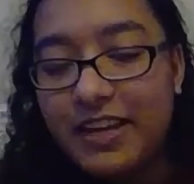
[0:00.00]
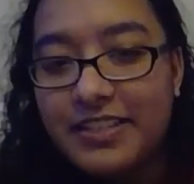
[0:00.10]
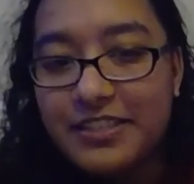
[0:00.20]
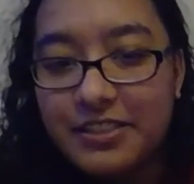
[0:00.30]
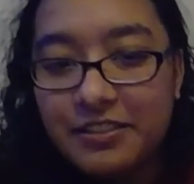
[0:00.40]

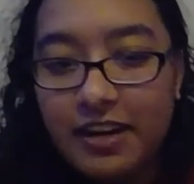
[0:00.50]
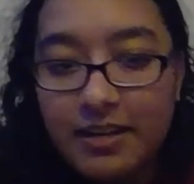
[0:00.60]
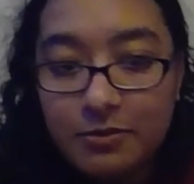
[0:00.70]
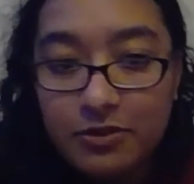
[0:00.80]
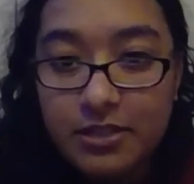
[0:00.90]
so
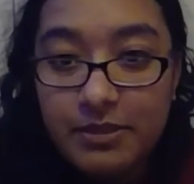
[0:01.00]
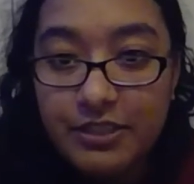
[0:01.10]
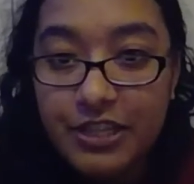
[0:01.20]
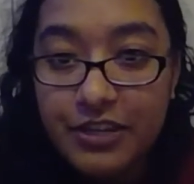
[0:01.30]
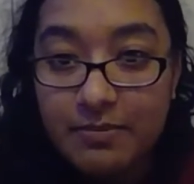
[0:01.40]
I'm going to be
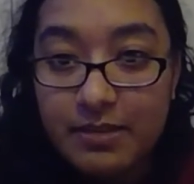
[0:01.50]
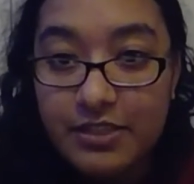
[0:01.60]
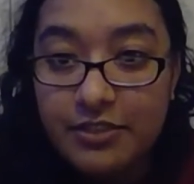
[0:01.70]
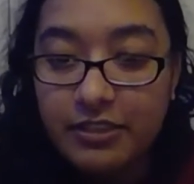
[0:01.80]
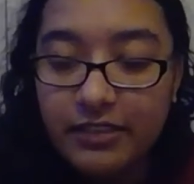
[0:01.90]
sharing my
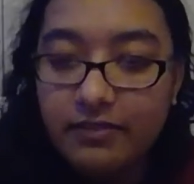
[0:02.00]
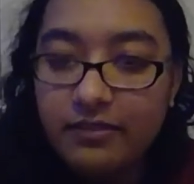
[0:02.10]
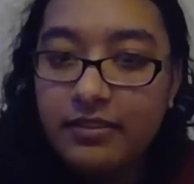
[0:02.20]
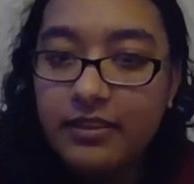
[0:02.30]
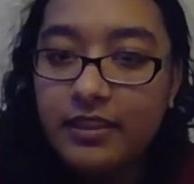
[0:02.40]
screen
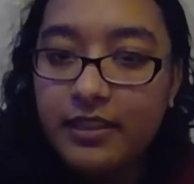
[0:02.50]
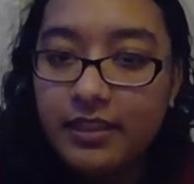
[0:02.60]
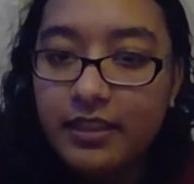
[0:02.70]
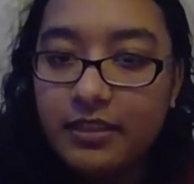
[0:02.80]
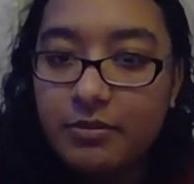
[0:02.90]

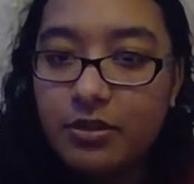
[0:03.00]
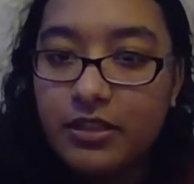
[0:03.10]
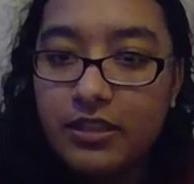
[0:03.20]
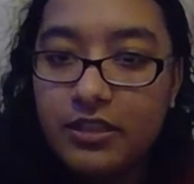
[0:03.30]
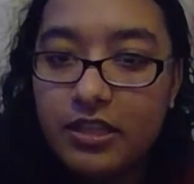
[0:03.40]
and we're
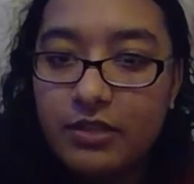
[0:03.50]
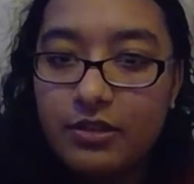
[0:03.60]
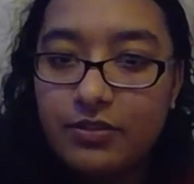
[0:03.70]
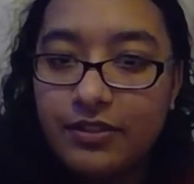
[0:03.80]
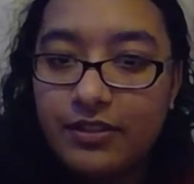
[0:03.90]
going to go
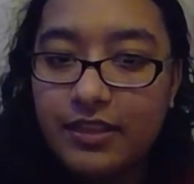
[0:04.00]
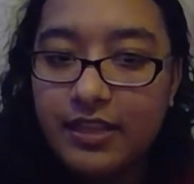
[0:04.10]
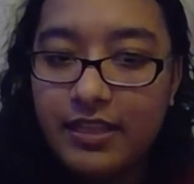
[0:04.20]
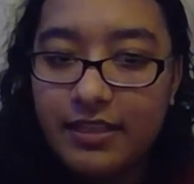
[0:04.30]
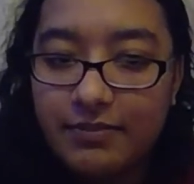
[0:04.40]
over
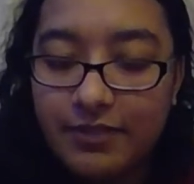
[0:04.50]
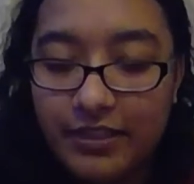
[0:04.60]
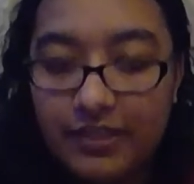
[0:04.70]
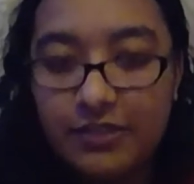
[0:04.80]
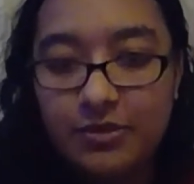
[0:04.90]
the
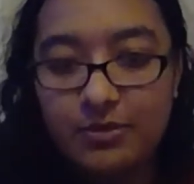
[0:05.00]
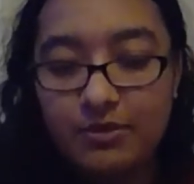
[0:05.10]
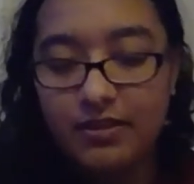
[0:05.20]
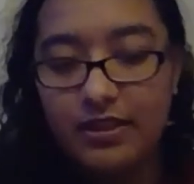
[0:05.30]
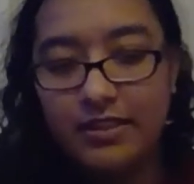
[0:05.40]
video
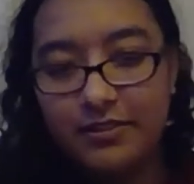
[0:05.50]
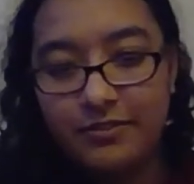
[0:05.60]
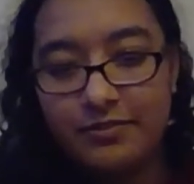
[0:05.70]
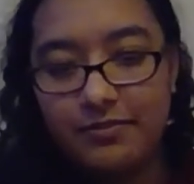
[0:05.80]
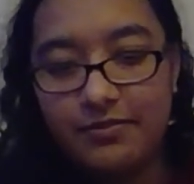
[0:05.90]

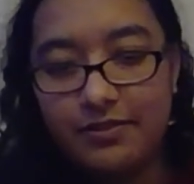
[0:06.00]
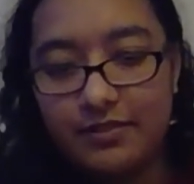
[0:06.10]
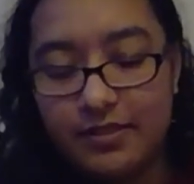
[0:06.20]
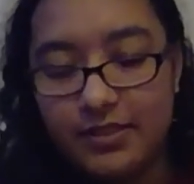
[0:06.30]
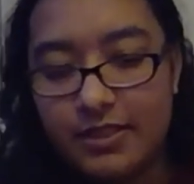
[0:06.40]
of
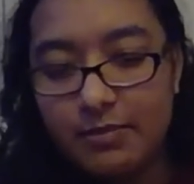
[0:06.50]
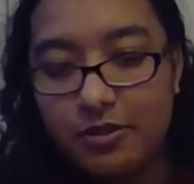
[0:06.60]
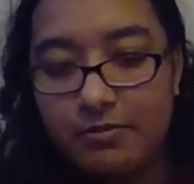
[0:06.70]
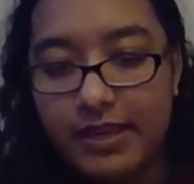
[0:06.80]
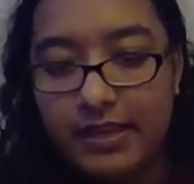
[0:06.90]

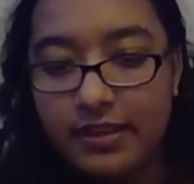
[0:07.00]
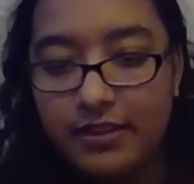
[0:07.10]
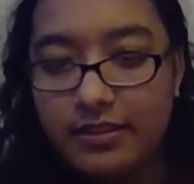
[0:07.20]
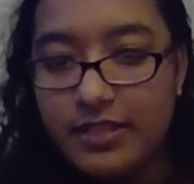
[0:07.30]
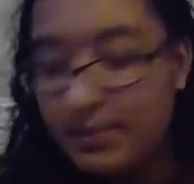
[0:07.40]
someone
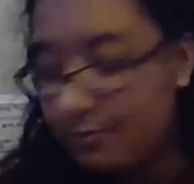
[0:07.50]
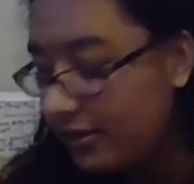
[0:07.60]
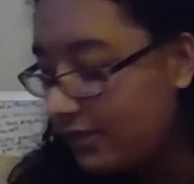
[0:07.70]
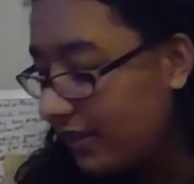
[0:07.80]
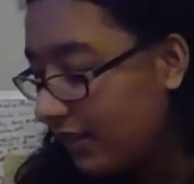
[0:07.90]
making this
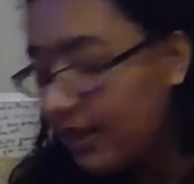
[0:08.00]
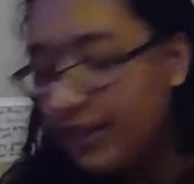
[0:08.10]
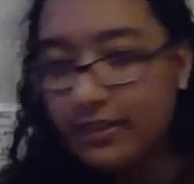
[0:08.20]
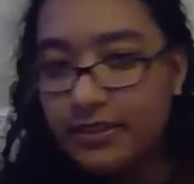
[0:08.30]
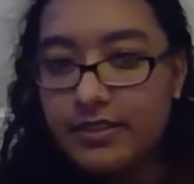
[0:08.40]
prosthetic
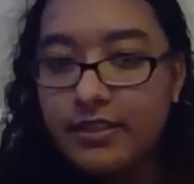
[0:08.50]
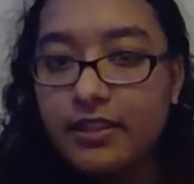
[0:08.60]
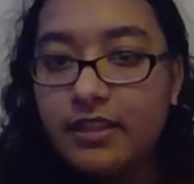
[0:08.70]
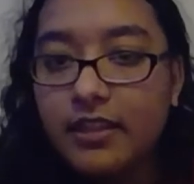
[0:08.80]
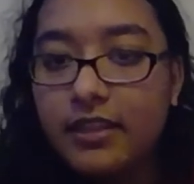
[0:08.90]
hand.
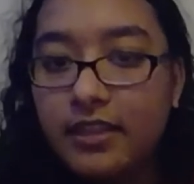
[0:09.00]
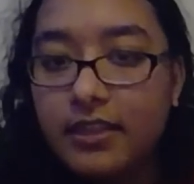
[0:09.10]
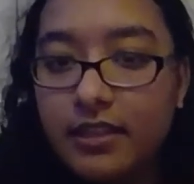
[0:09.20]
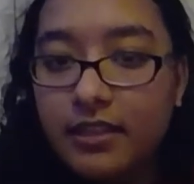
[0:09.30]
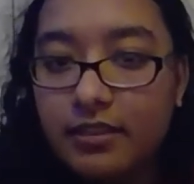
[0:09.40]

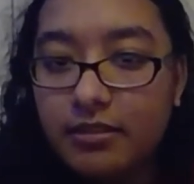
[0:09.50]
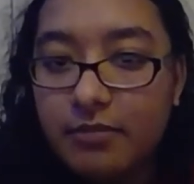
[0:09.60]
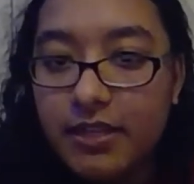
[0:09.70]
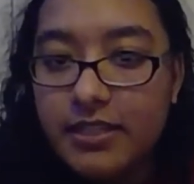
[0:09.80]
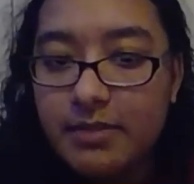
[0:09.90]

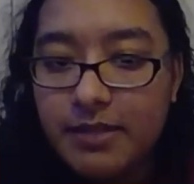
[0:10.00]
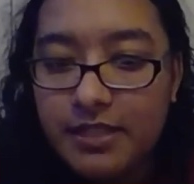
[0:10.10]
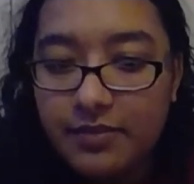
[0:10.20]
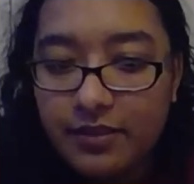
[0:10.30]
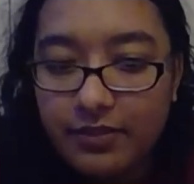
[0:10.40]
It is a
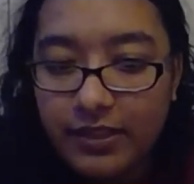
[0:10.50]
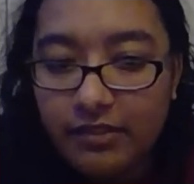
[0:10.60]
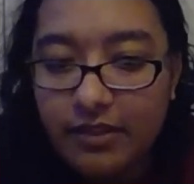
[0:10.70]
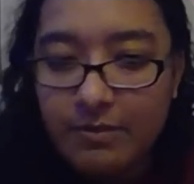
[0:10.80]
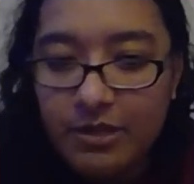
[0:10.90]
BuzzFeed video.
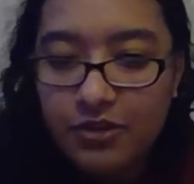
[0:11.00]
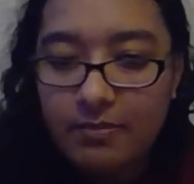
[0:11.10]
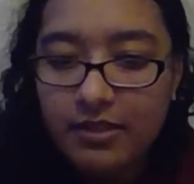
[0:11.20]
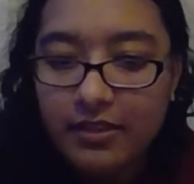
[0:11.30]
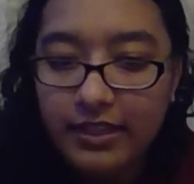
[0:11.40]
Let me drop
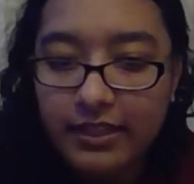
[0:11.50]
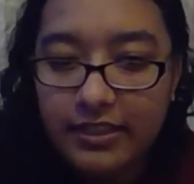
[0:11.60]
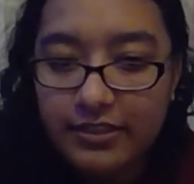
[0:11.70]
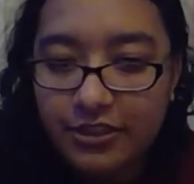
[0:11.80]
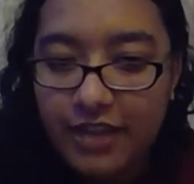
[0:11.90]
the link
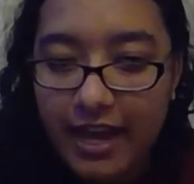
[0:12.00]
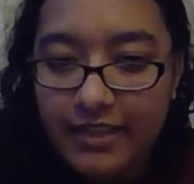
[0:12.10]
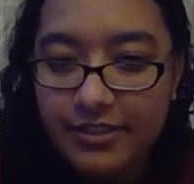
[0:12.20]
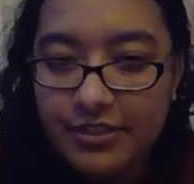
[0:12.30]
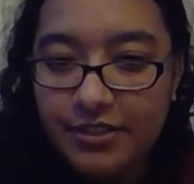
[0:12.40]
in
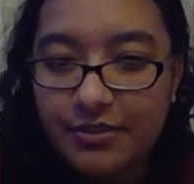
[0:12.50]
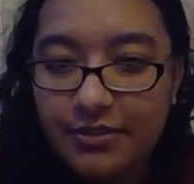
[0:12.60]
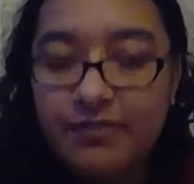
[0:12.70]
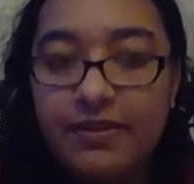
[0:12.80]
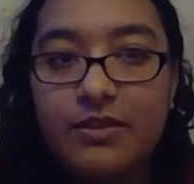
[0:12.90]
chat so if
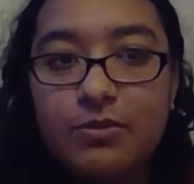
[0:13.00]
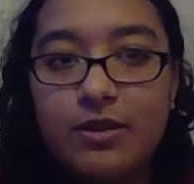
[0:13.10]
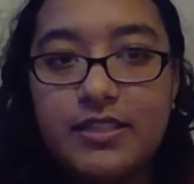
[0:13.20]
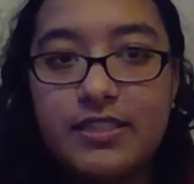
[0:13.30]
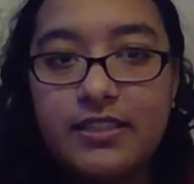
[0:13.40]
anyone
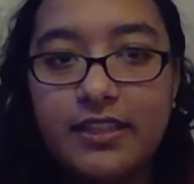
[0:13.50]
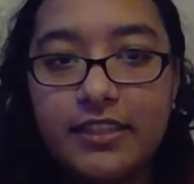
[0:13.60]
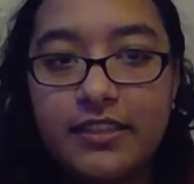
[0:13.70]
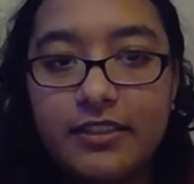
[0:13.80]
wants to like